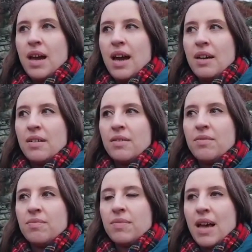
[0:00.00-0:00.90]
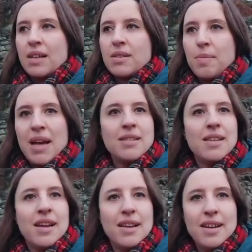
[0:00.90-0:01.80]
And that's the best
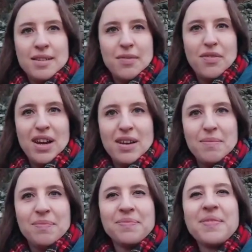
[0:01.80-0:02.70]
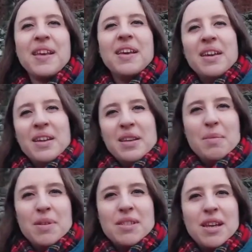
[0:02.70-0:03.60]
thing, is the freedom.
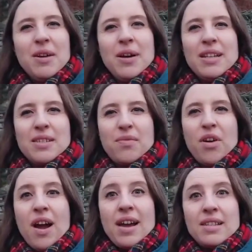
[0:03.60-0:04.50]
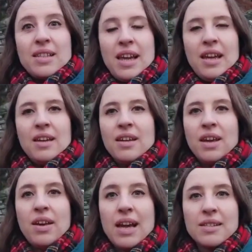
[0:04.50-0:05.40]
Number two is the variety.
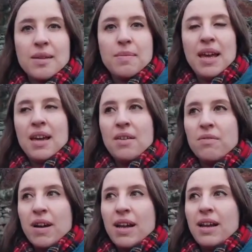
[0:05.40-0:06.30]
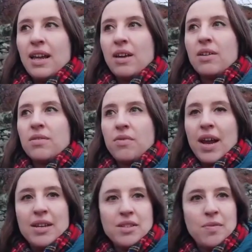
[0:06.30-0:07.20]
You get to meet a really good
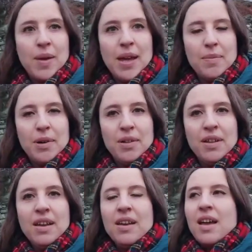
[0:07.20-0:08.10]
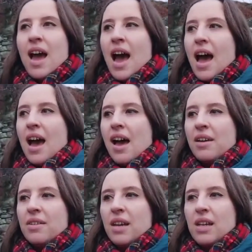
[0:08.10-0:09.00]
range of people,
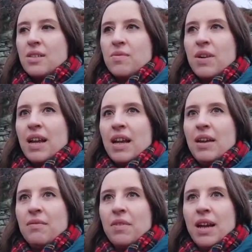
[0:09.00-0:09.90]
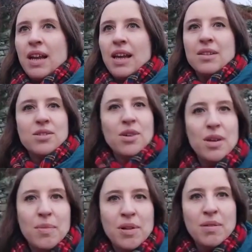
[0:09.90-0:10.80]
and it's really, really
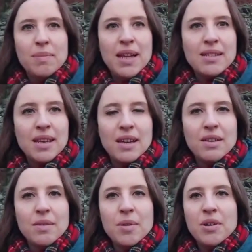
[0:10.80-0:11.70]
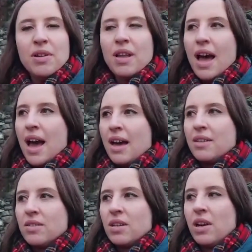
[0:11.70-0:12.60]
enjoyable meeting them all
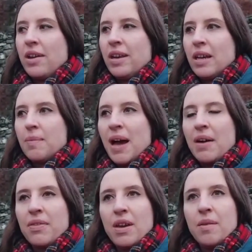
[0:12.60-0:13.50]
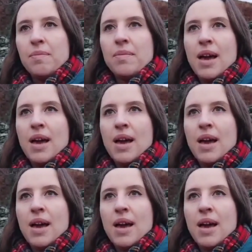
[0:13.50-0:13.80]
and learning about them